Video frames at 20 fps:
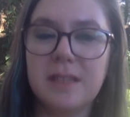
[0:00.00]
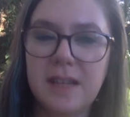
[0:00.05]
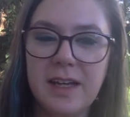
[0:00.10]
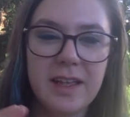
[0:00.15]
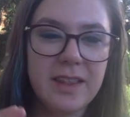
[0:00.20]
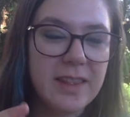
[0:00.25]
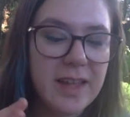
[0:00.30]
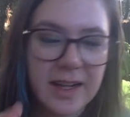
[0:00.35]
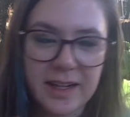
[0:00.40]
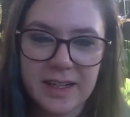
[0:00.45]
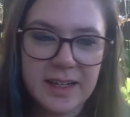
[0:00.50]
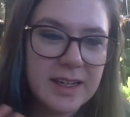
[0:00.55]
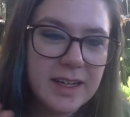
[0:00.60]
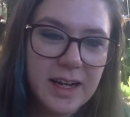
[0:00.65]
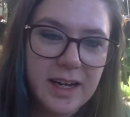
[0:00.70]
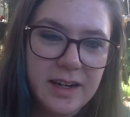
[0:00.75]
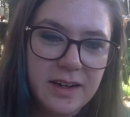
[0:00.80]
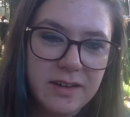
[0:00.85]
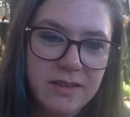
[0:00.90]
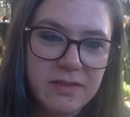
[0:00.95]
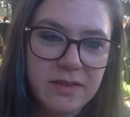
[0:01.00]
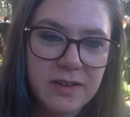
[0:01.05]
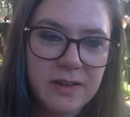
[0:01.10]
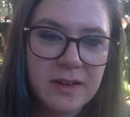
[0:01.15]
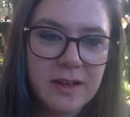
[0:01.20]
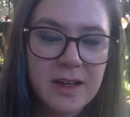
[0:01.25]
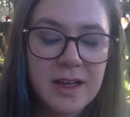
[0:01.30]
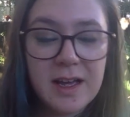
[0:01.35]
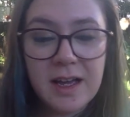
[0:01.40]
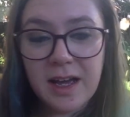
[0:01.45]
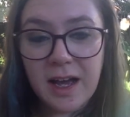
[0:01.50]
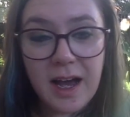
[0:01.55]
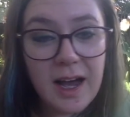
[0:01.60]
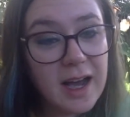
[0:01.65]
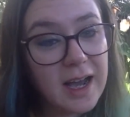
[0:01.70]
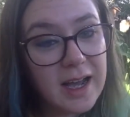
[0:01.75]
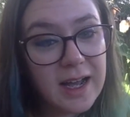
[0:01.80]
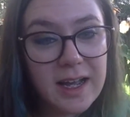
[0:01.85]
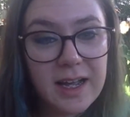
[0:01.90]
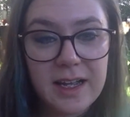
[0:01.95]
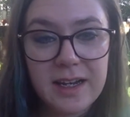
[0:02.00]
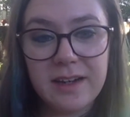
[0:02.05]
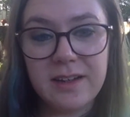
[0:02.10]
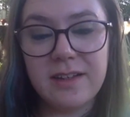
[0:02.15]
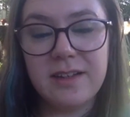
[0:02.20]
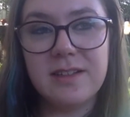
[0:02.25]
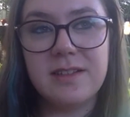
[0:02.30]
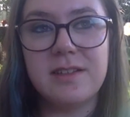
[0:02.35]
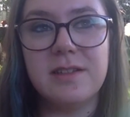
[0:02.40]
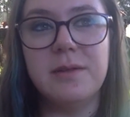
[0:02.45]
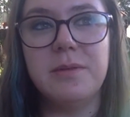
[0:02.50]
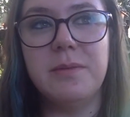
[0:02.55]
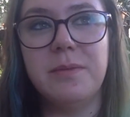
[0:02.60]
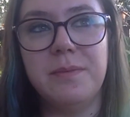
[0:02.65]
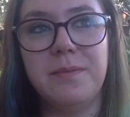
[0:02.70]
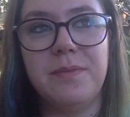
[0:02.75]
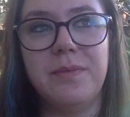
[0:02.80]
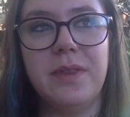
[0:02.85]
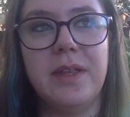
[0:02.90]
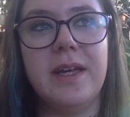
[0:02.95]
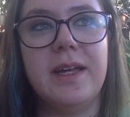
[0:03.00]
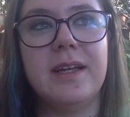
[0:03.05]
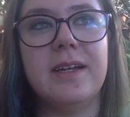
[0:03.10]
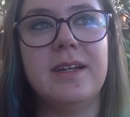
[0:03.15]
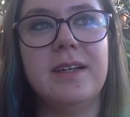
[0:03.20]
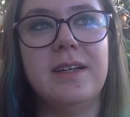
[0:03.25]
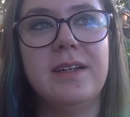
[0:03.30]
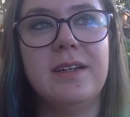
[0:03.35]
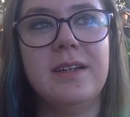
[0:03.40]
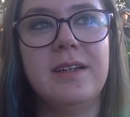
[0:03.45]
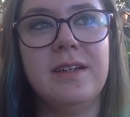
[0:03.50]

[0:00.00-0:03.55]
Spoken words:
that can kind of hide some like